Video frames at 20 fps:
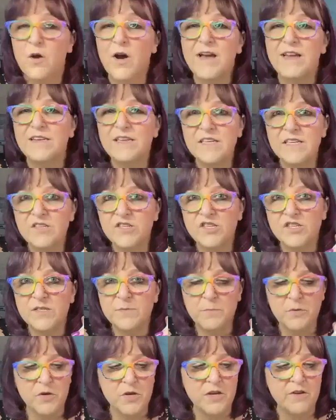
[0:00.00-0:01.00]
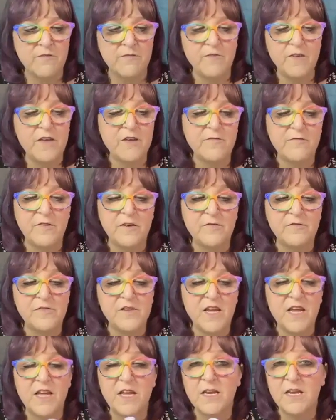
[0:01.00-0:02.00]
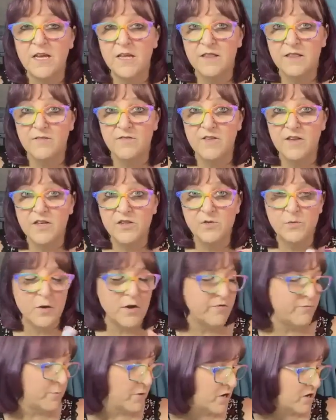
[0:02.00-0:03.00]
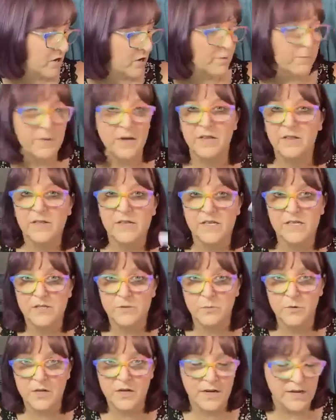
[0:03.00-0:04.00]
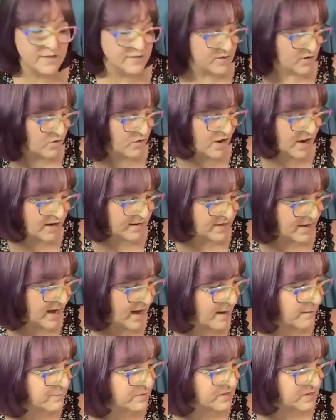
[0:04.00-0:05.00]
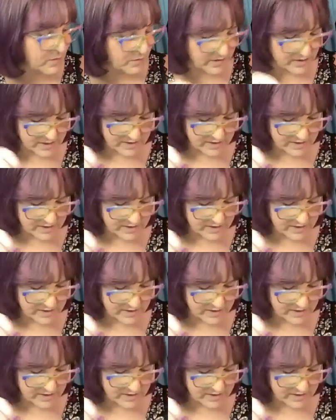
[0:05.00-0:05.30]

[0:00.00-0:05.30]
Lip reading: So I did just put V15 and the V12 marker, but this one has a cracked cap,